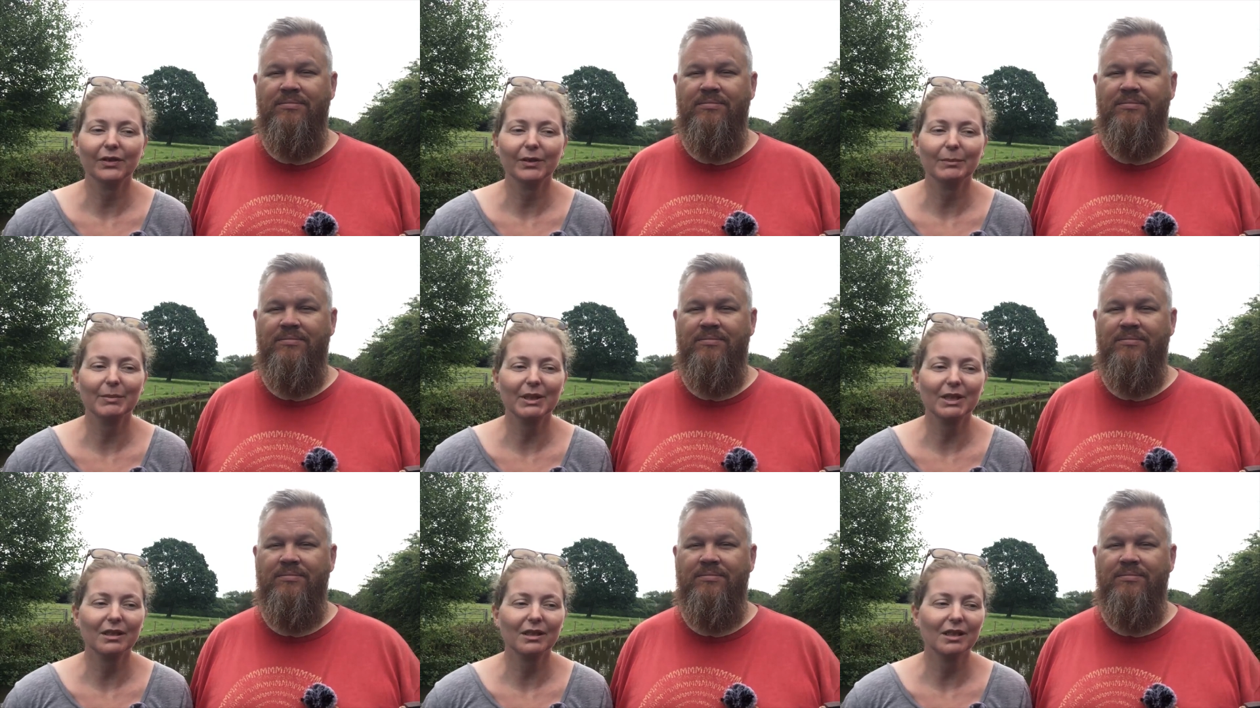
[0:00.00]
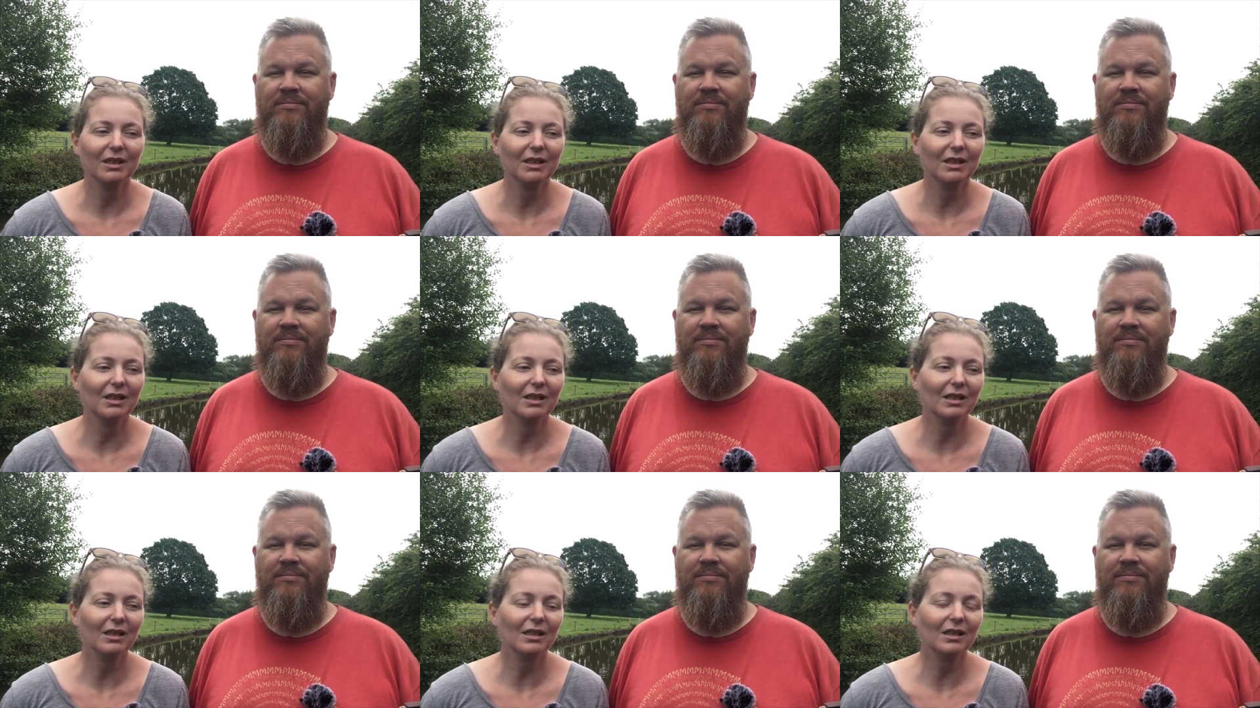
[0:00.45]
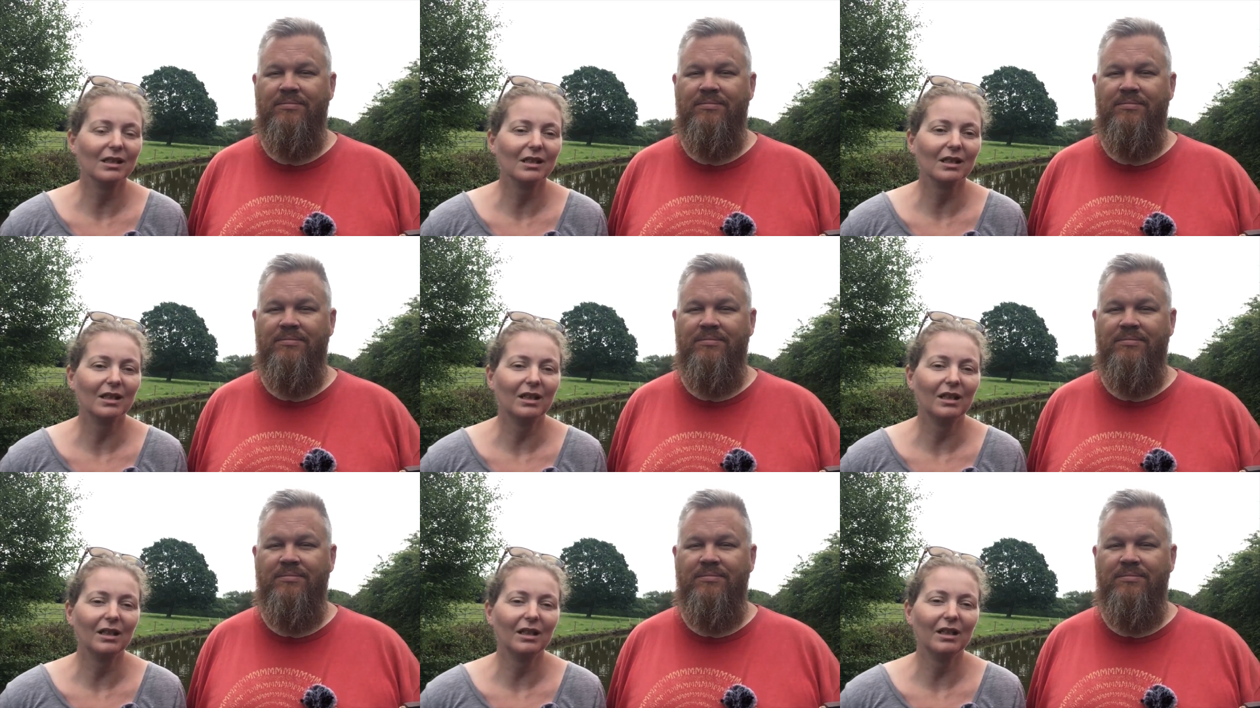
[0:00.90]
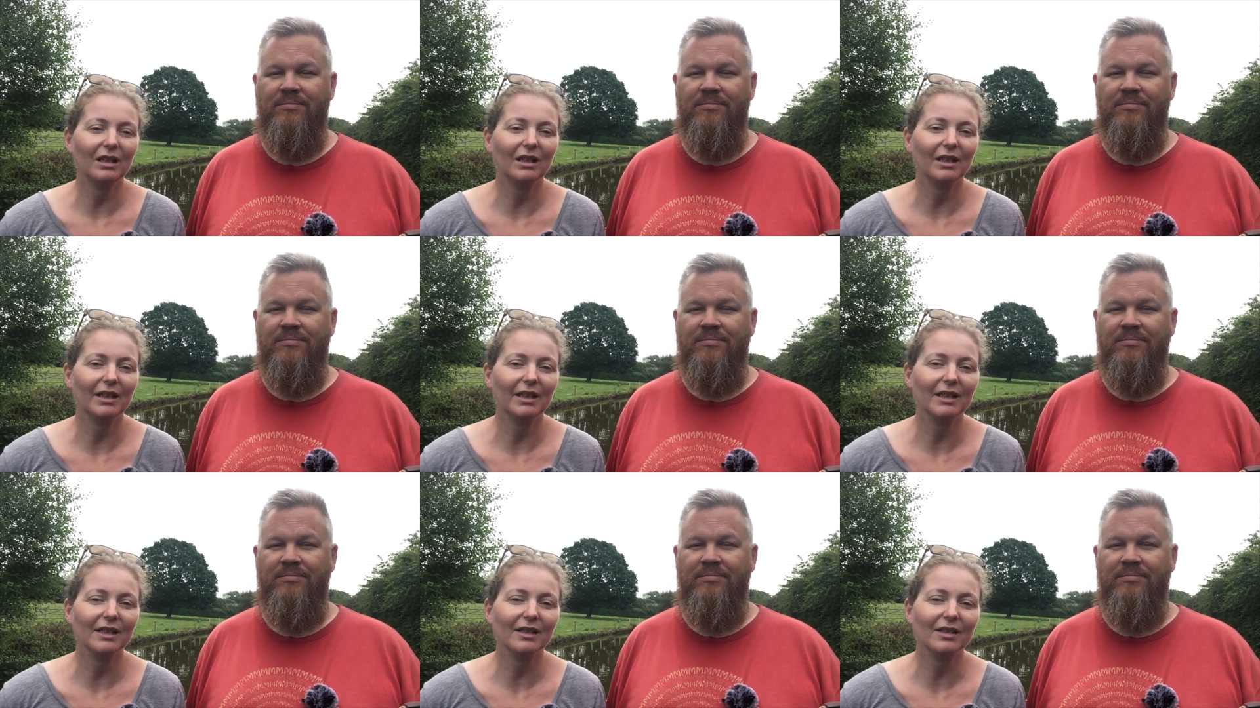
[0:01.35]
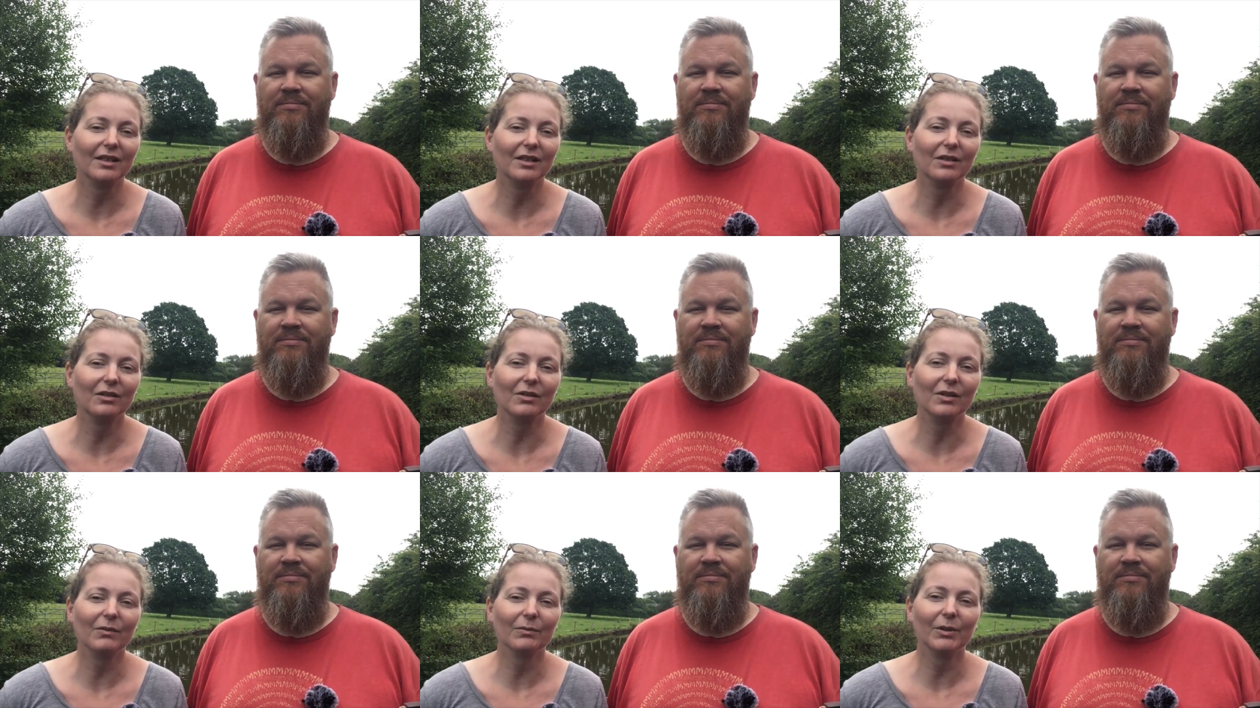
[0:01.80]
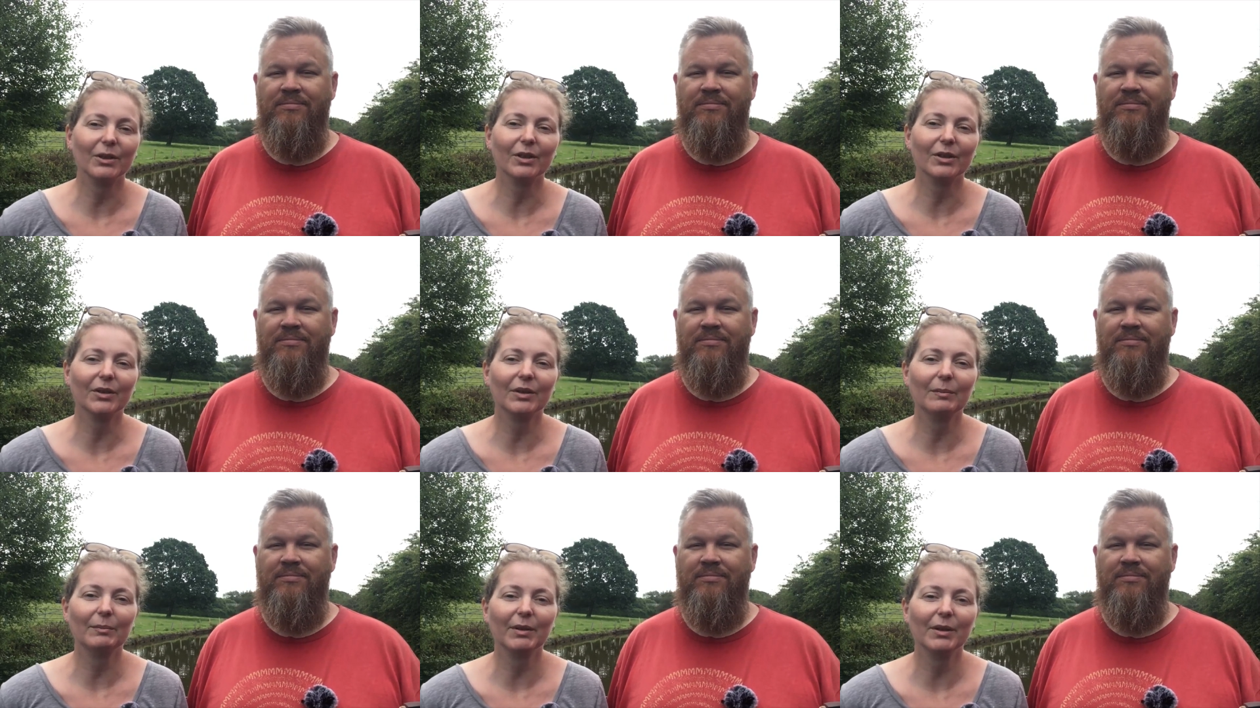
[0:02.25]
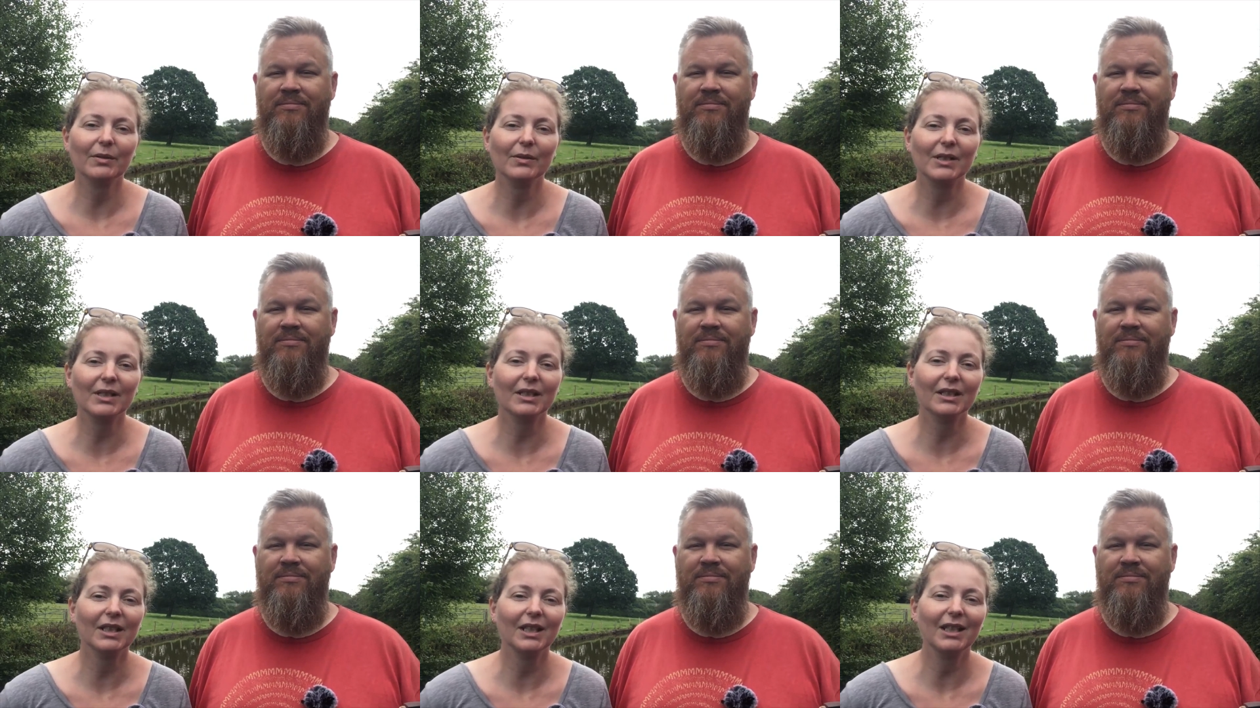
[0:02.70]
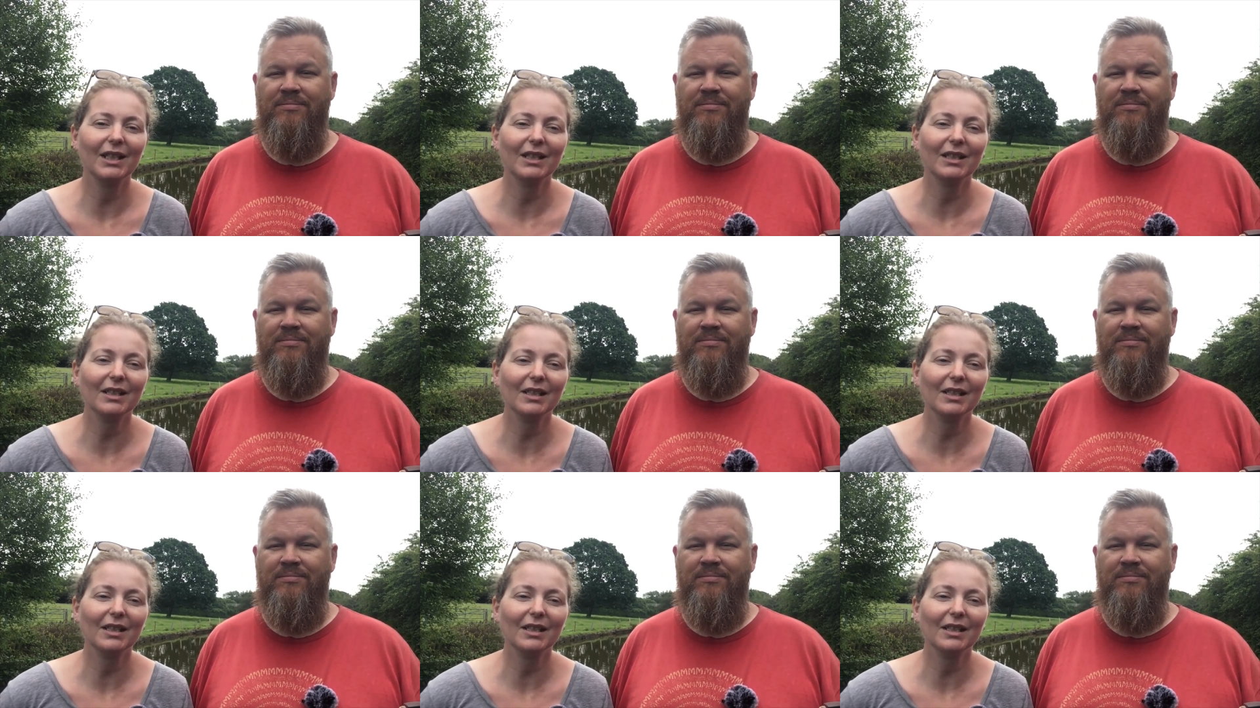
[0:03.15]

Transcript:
Speaker 1: because I did lots of work on the boat in the heat